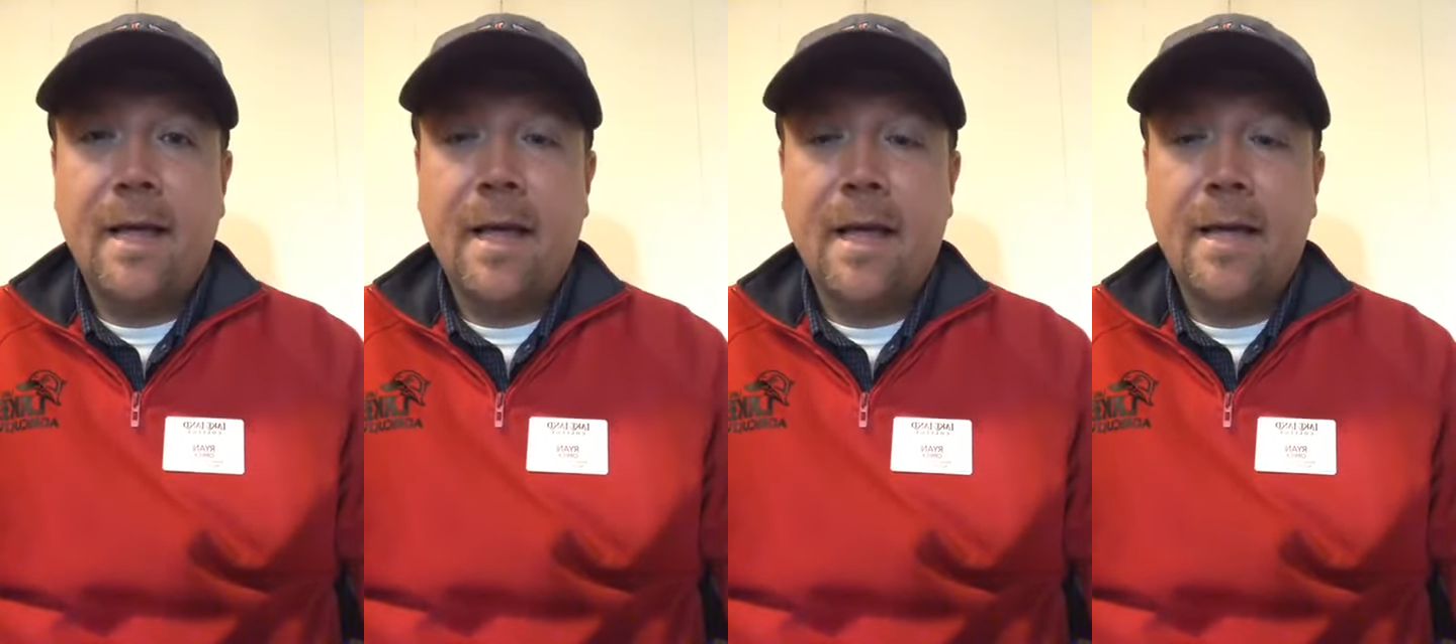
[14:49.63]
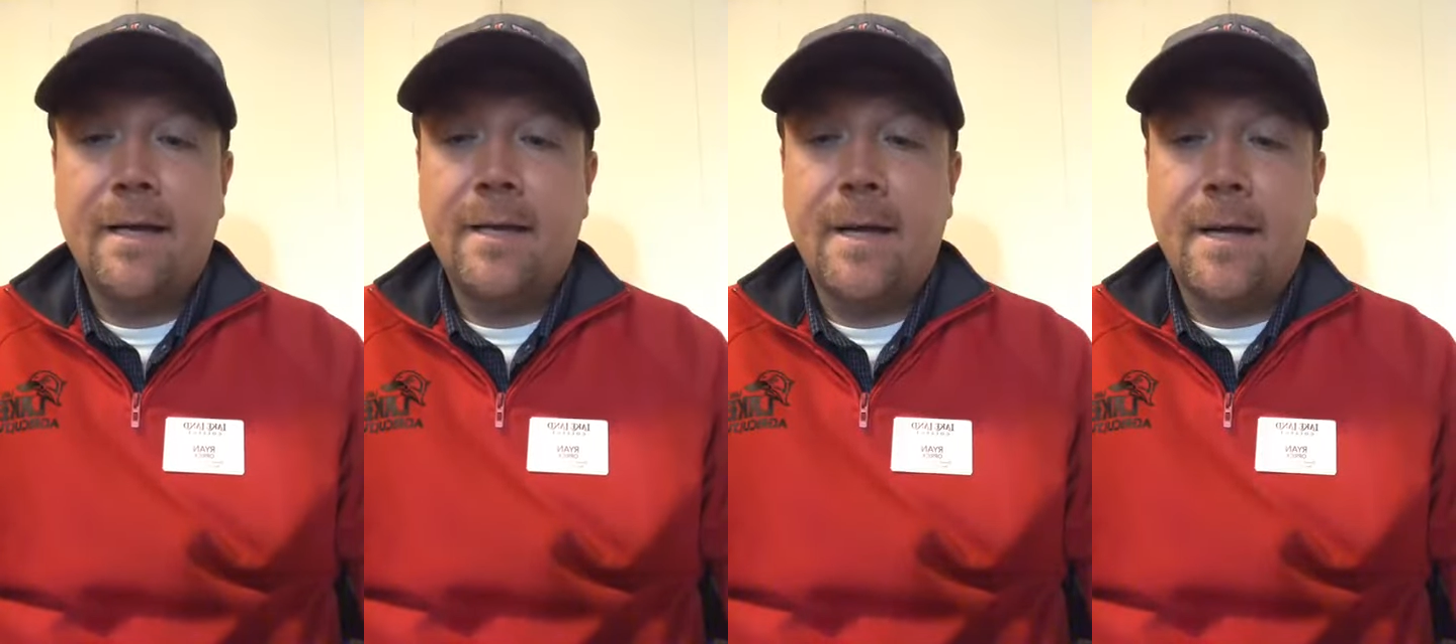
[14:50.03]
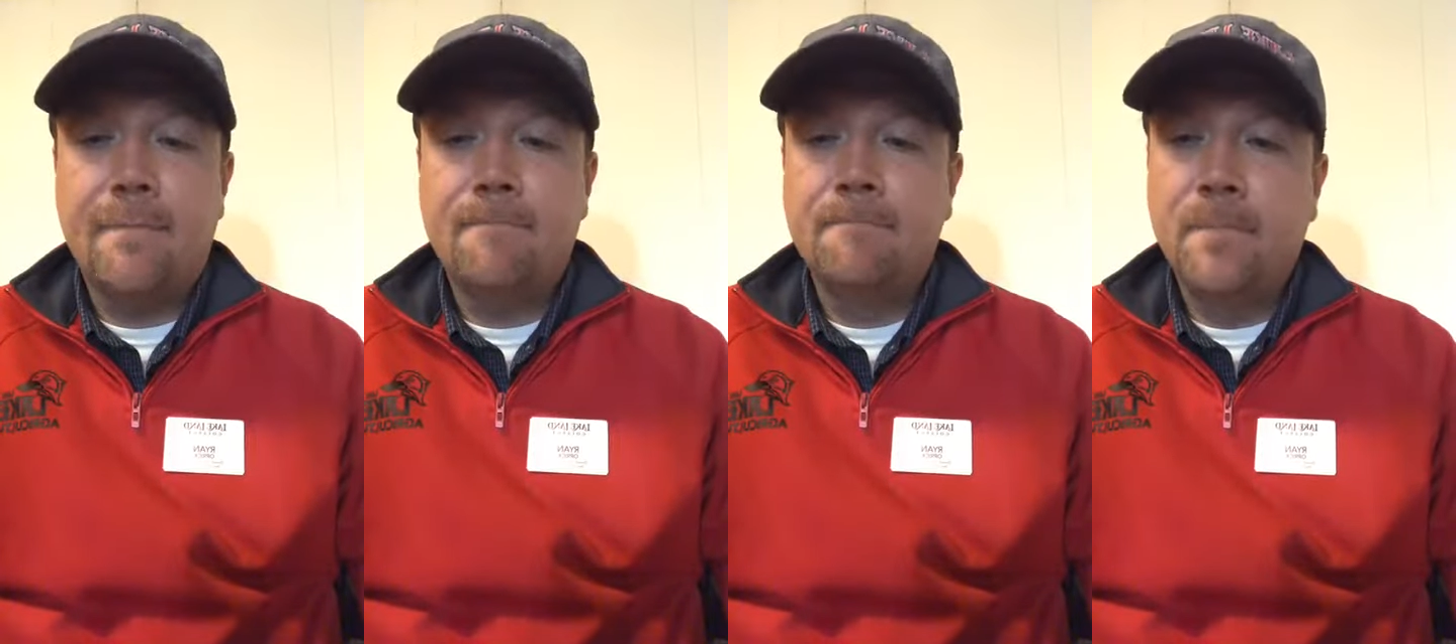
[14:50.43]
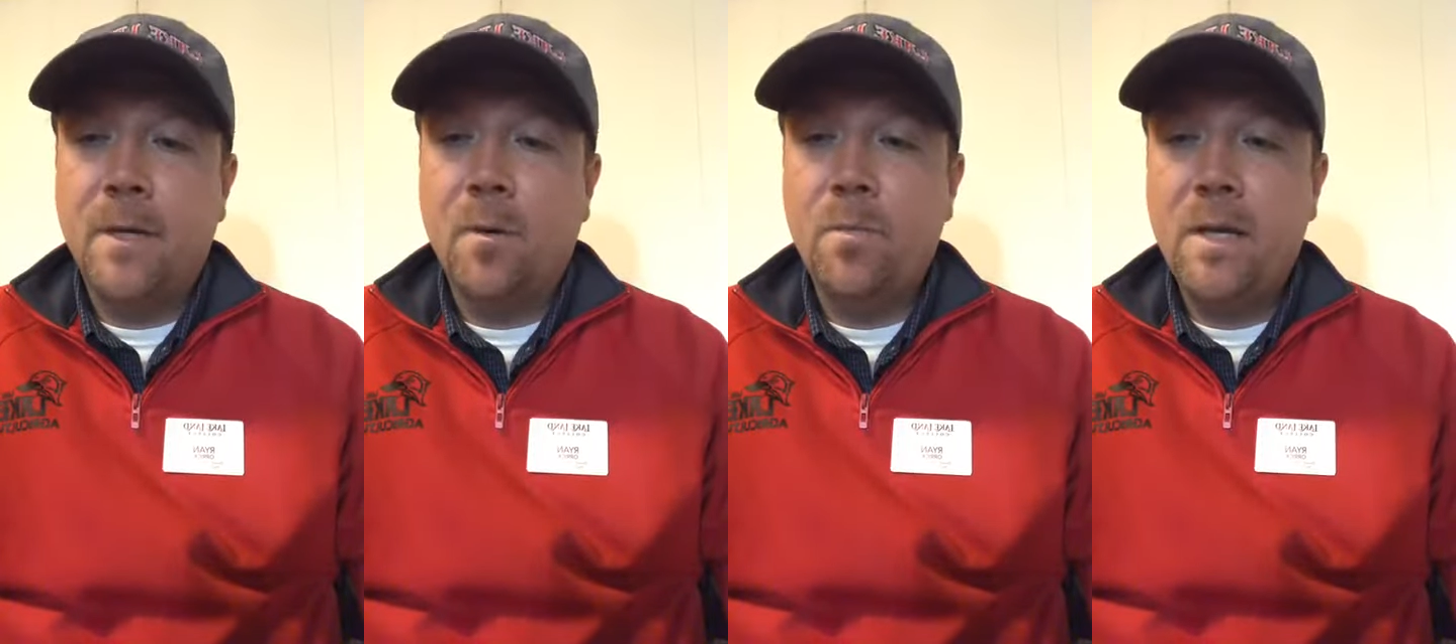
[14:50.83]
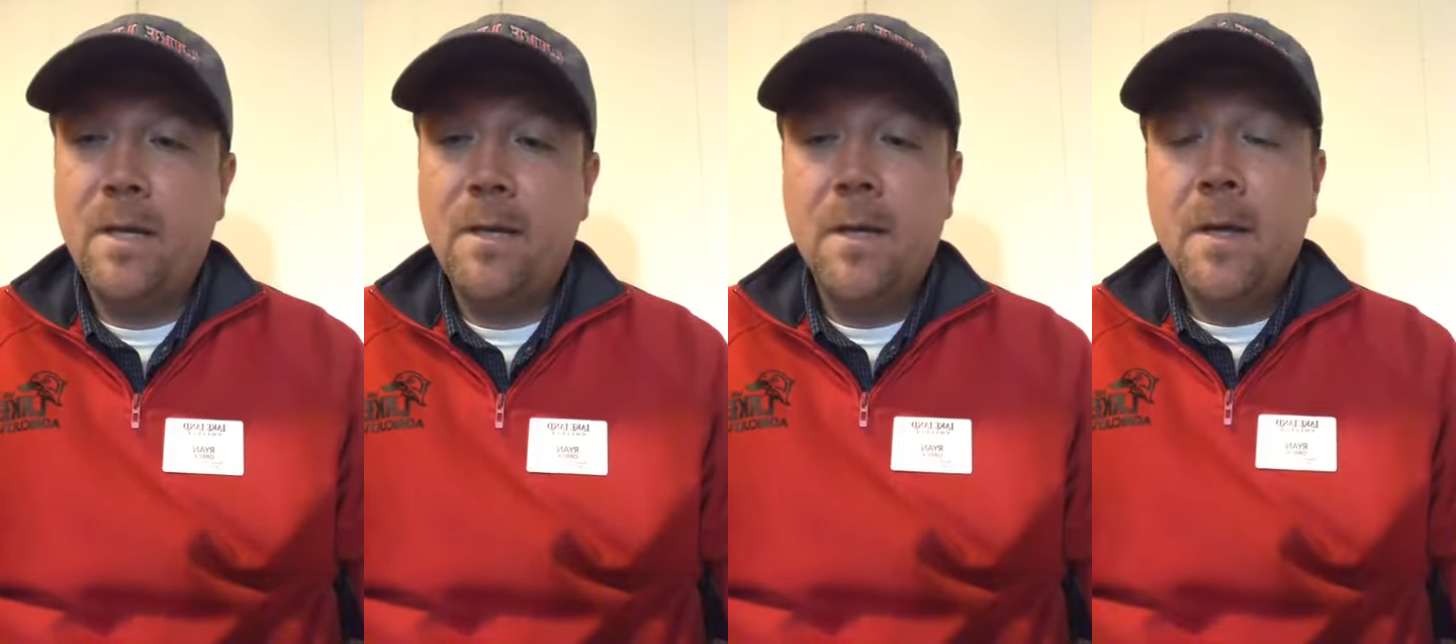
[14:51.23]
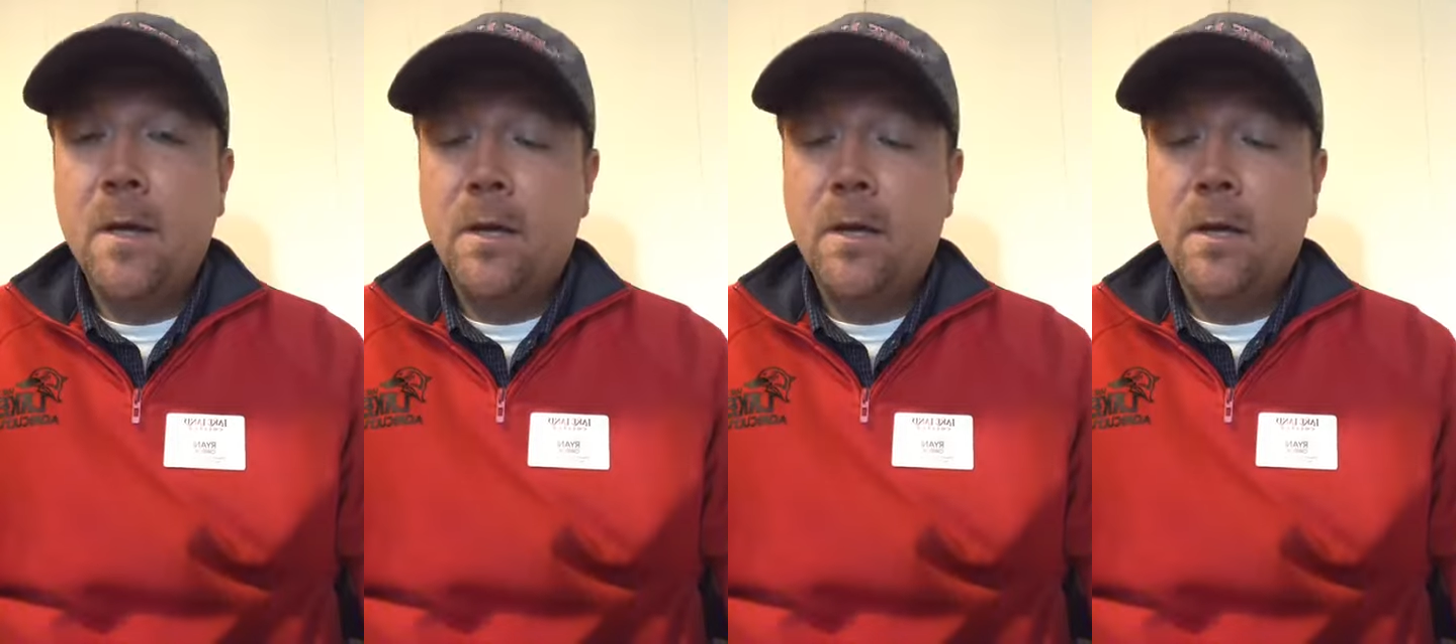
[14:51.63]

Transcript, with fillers: and, um, you know, be